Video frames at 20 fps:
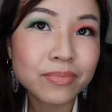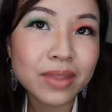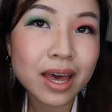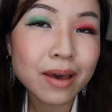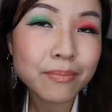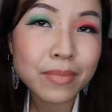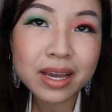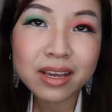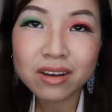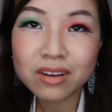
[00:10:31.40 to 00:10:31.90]

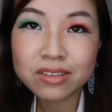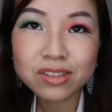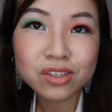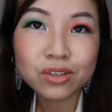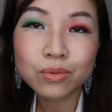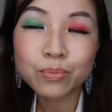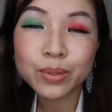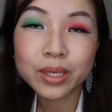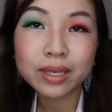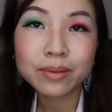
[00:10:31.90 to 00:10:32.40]
That might
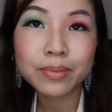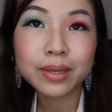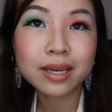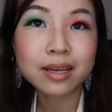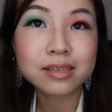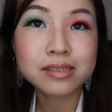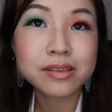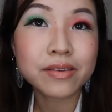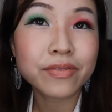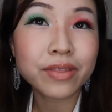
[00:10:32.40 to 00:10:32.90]
also be
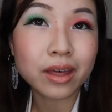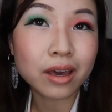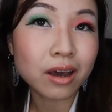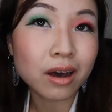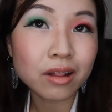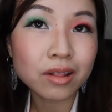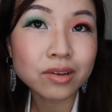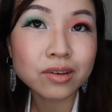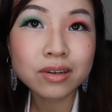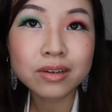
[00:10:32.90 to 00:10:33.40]
because of the
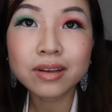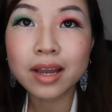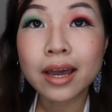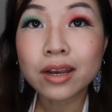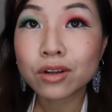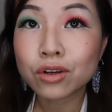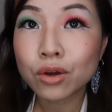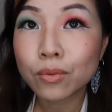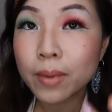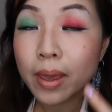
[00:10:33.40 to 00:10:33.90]
color. I
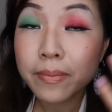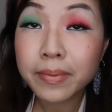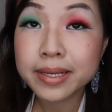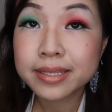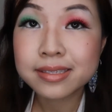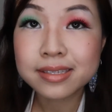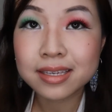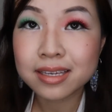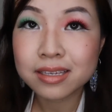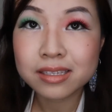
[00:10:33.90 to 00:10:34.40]
don't know, maybe
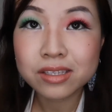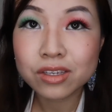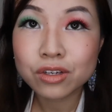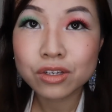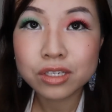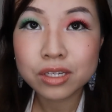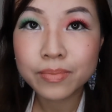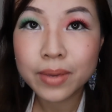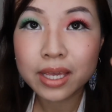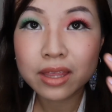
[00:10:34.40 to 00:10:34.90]
it's
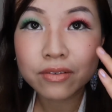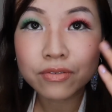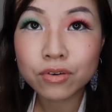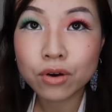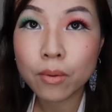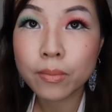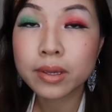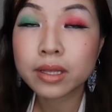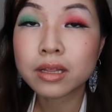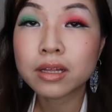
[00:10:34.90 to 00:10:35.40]
easier to make the
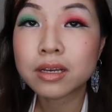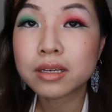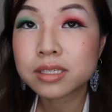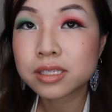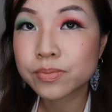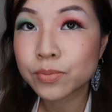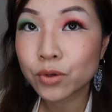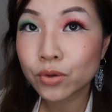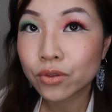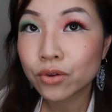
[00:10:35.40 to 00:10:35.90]
formula
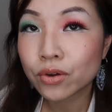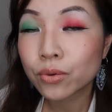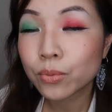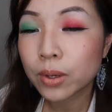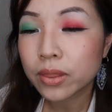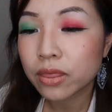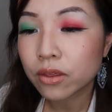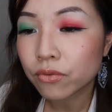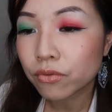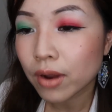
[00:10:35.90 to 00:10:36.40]
smoother with the